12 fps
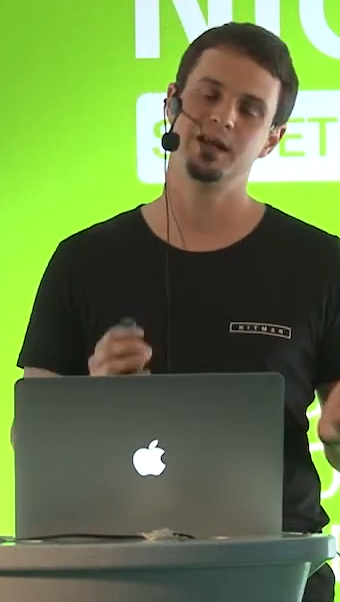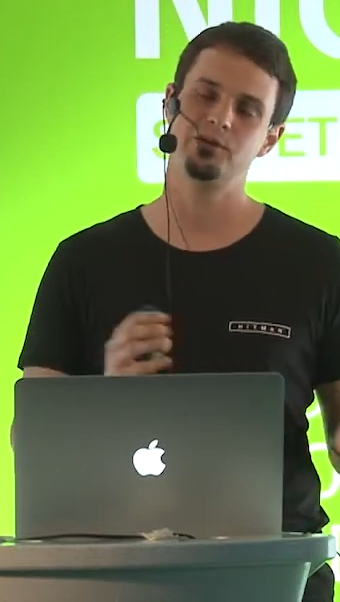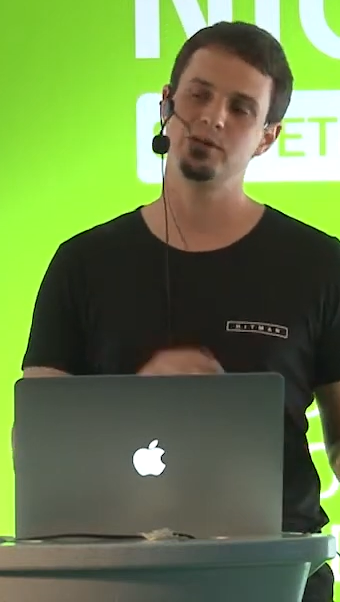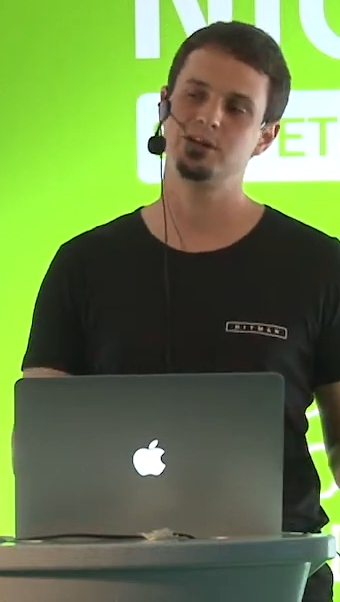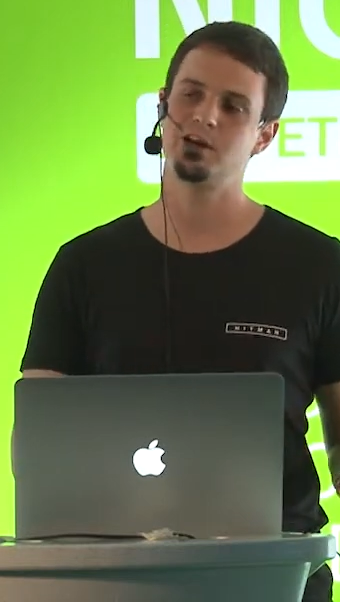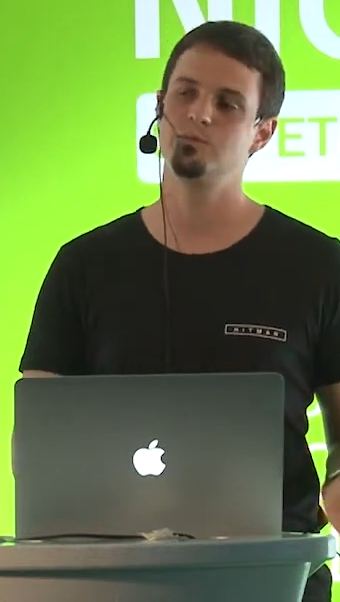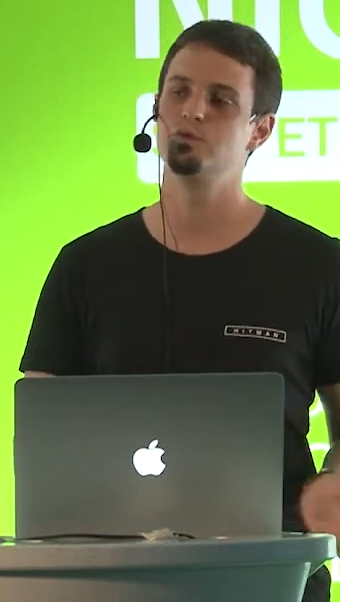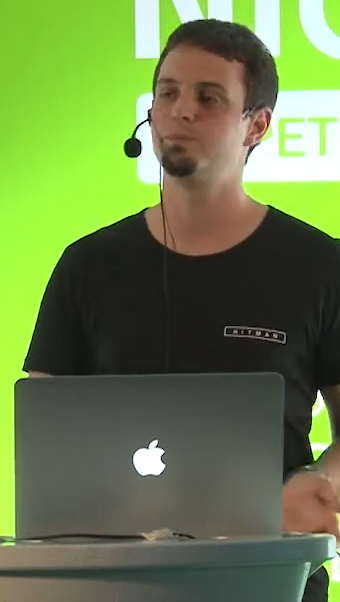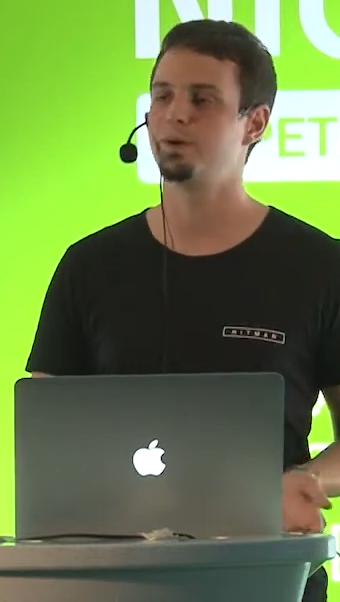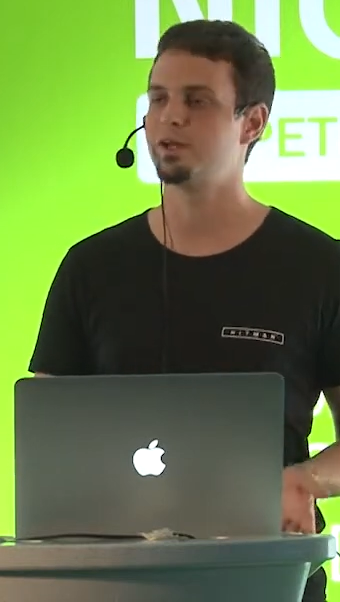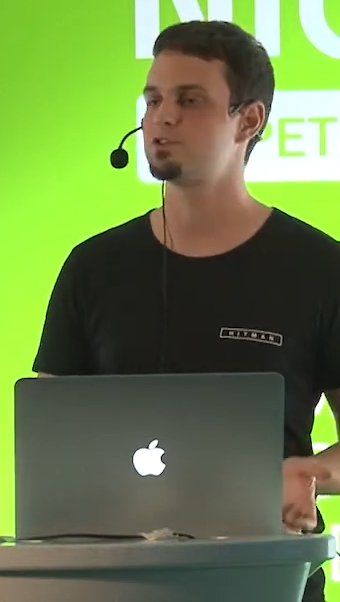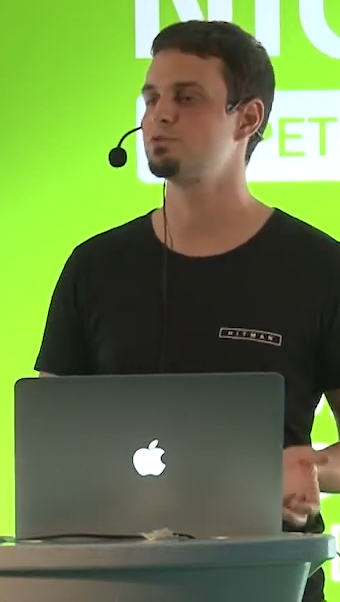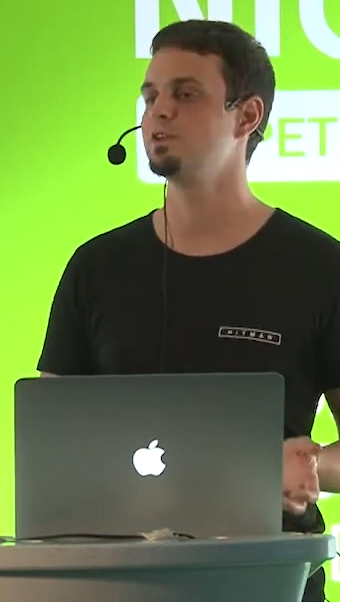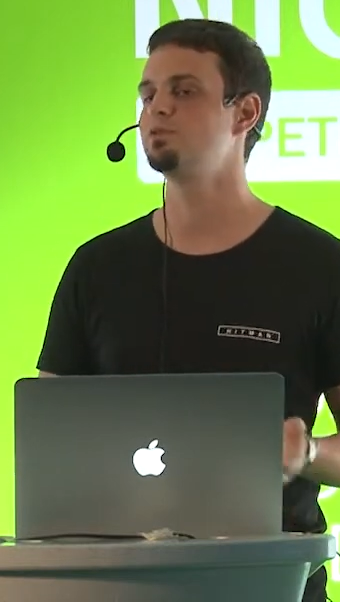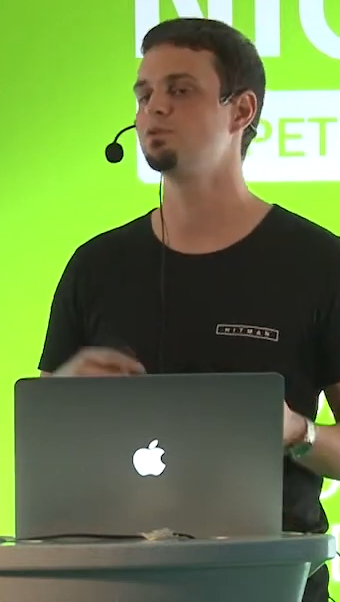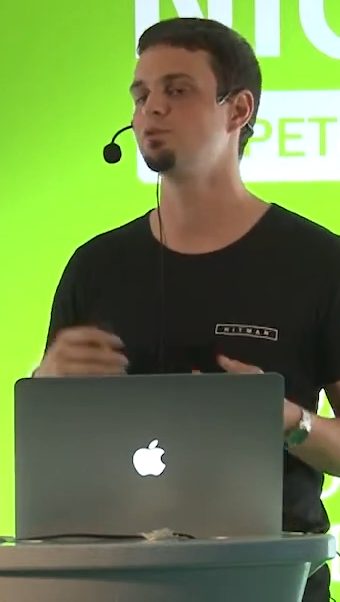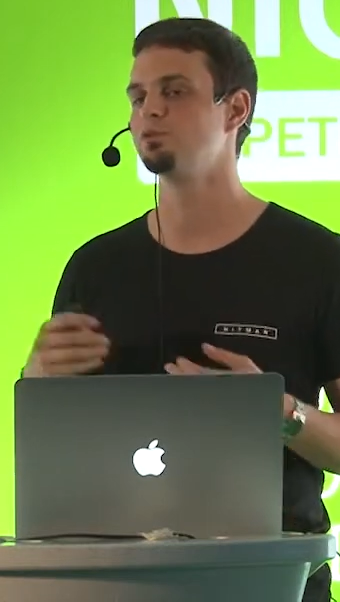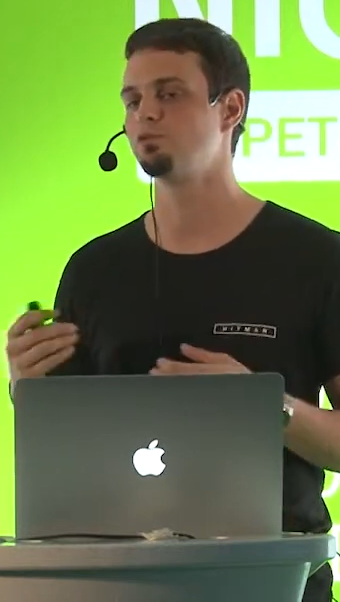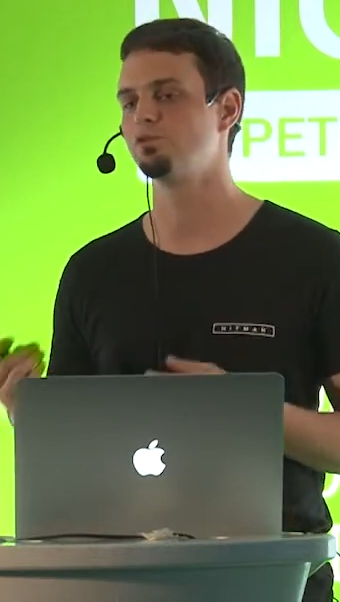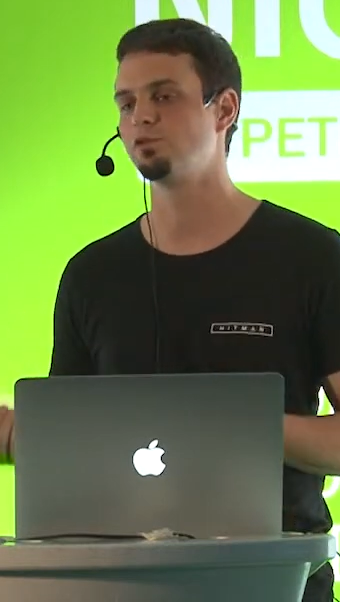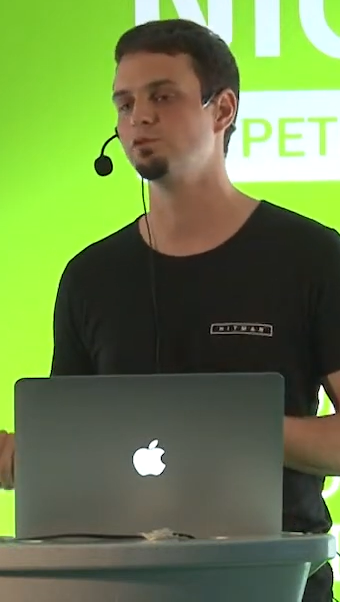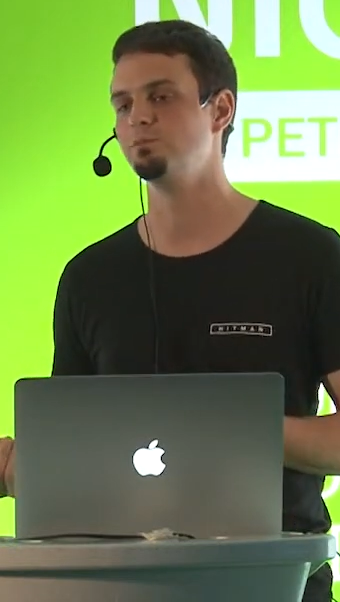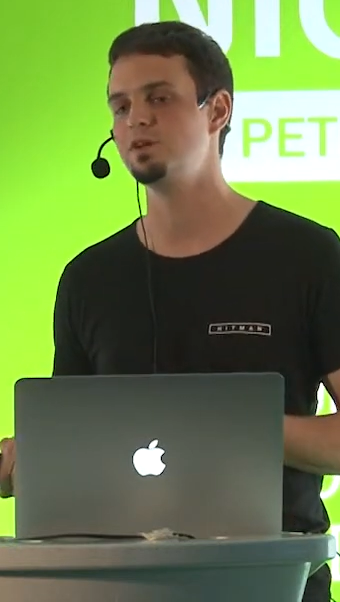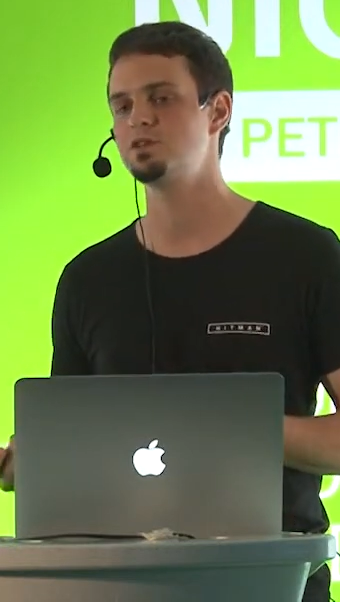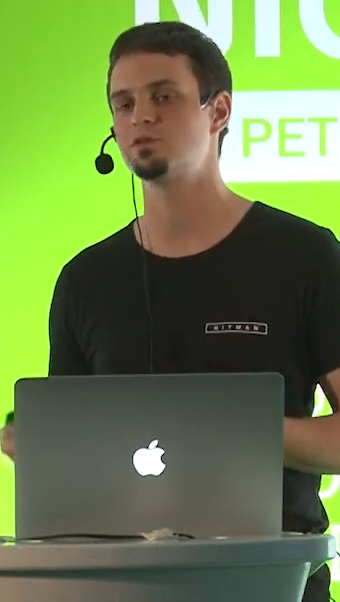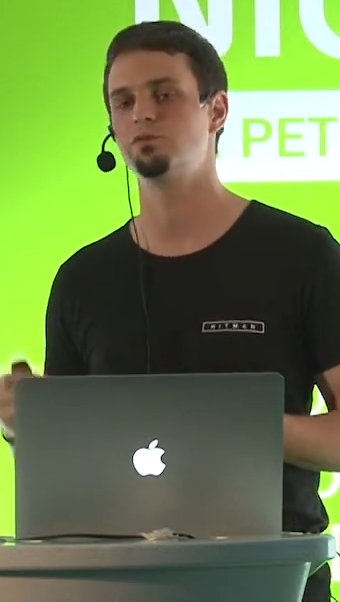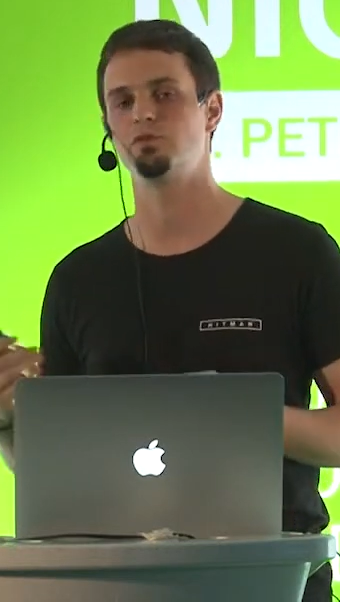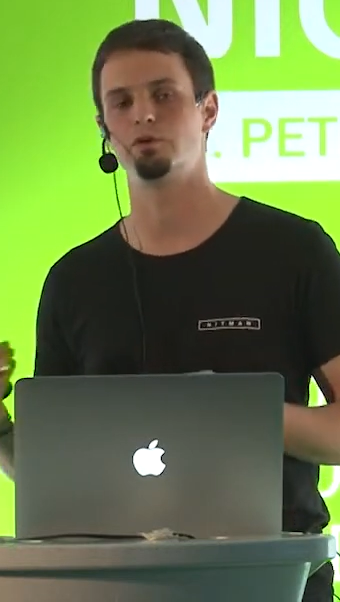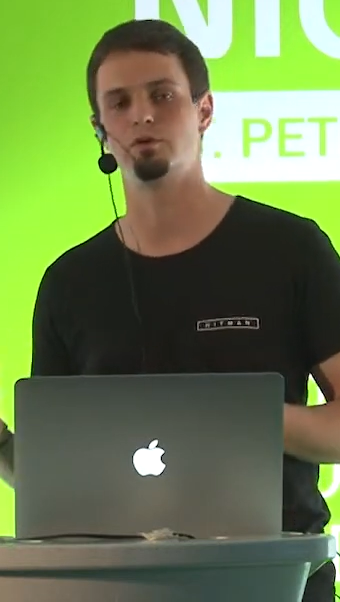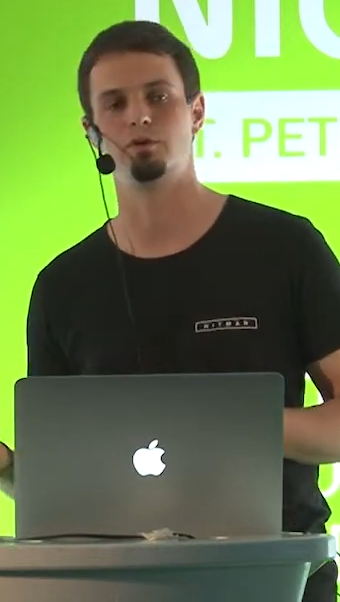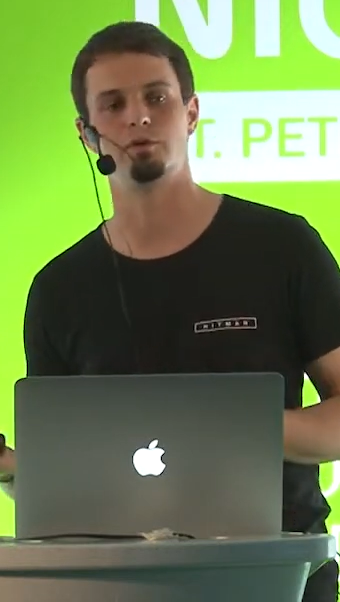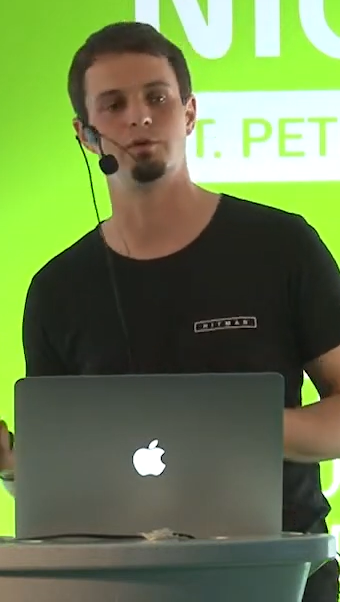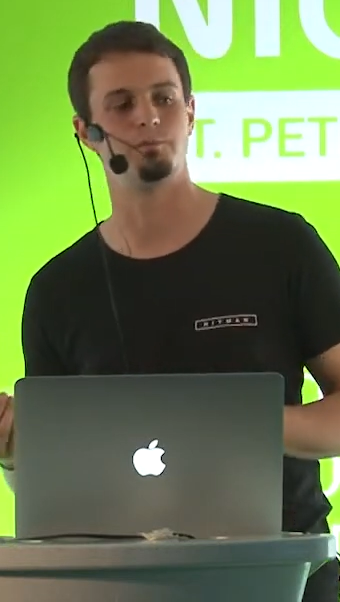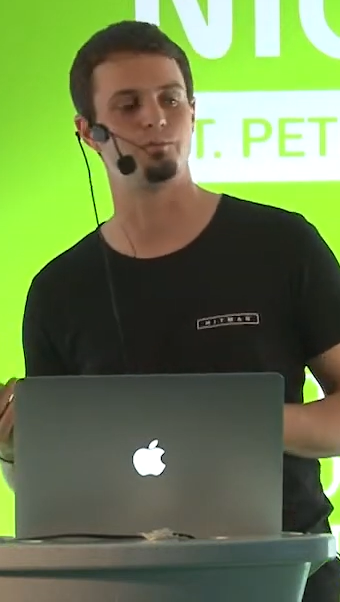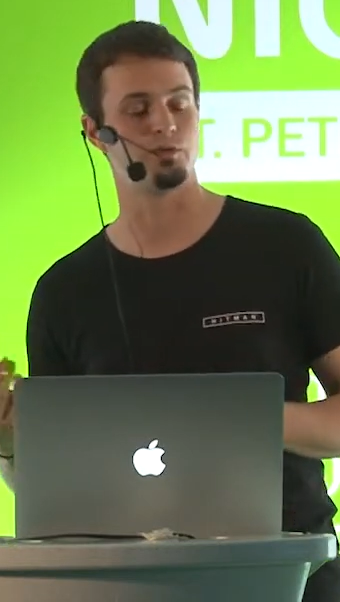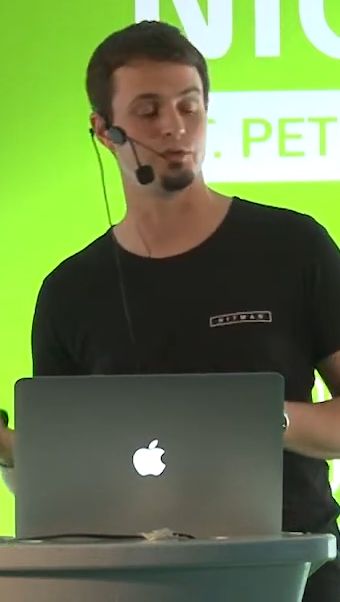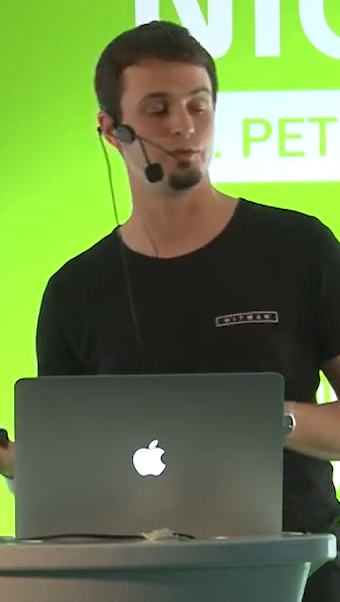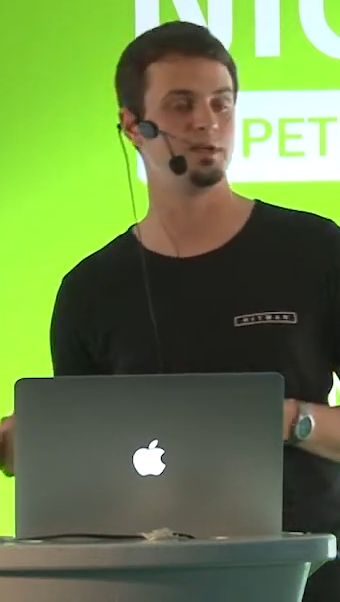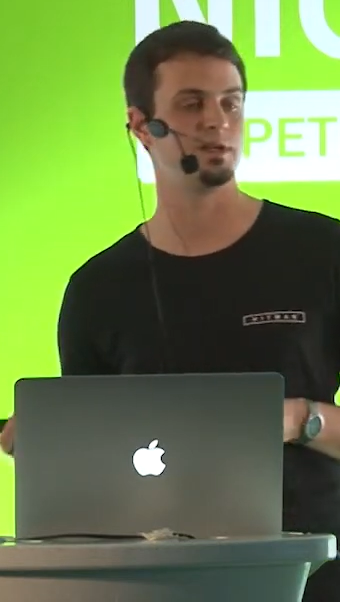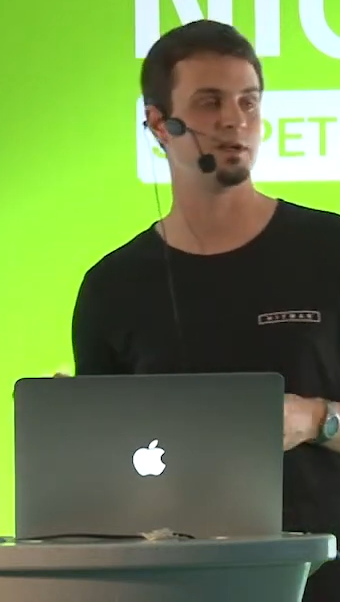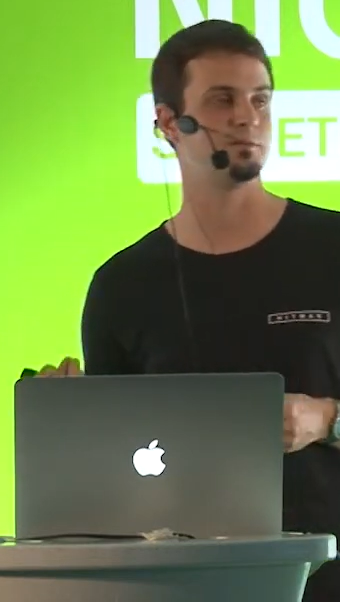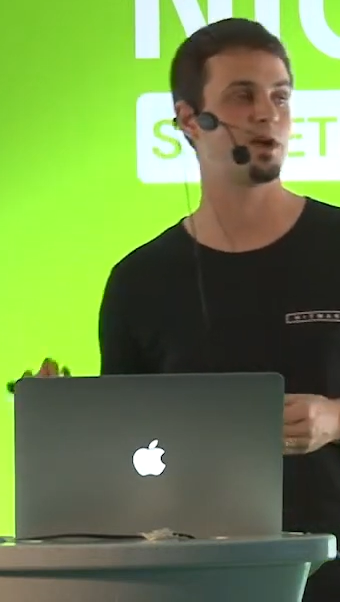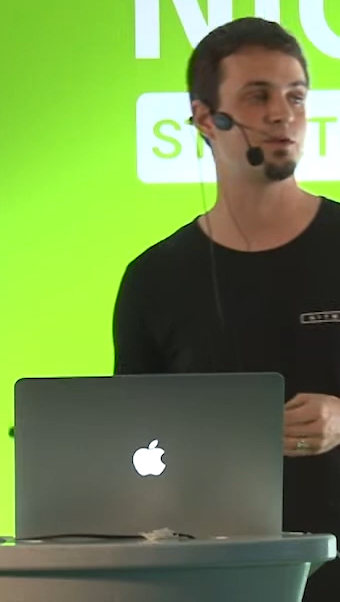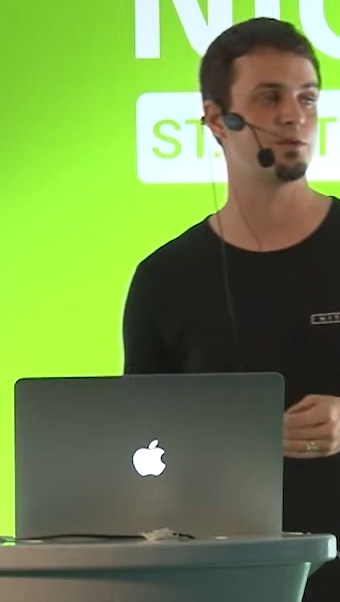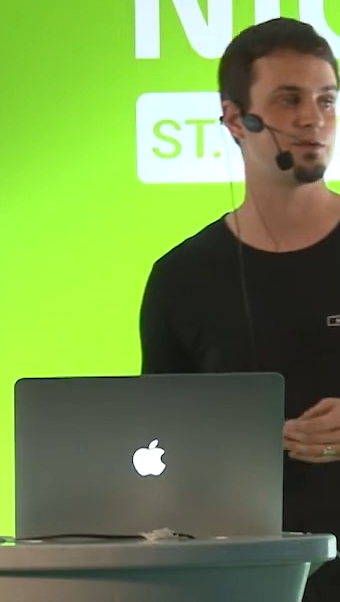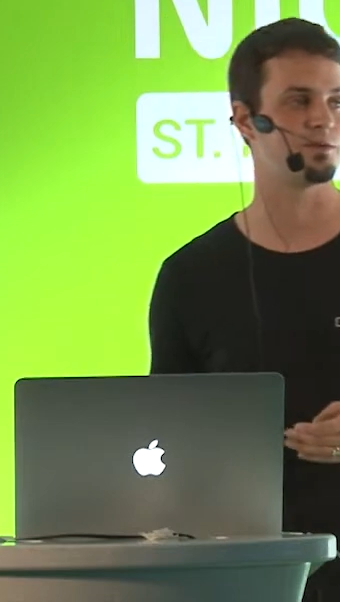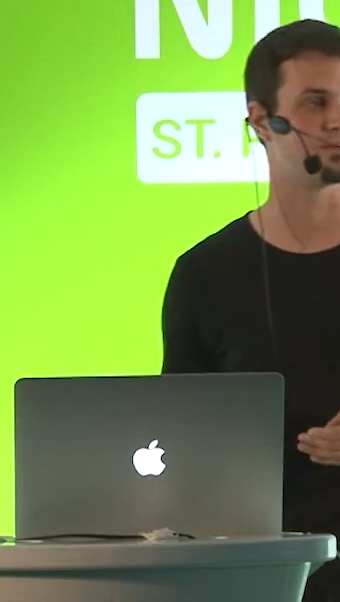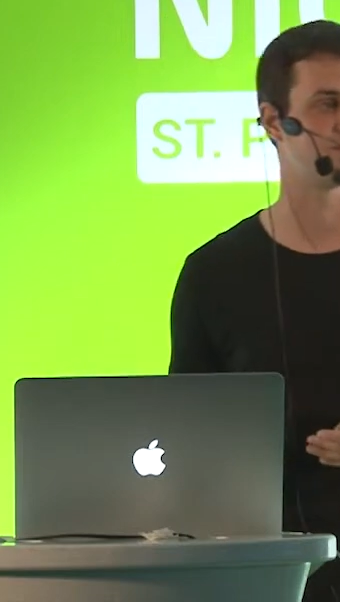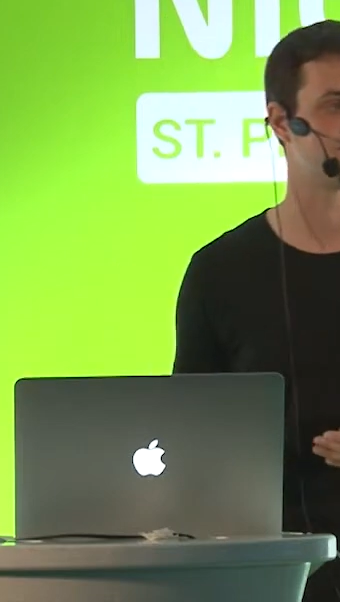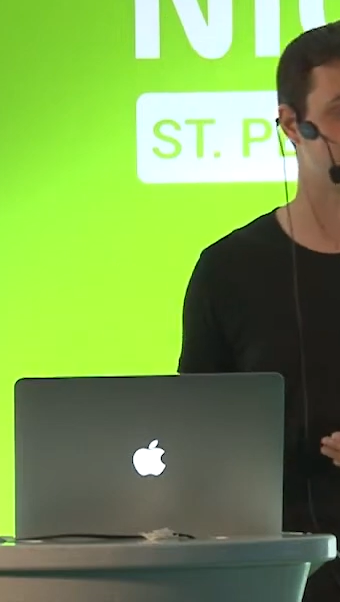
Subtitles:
Every time you patch, you need to go through submission for Sony and Microsoft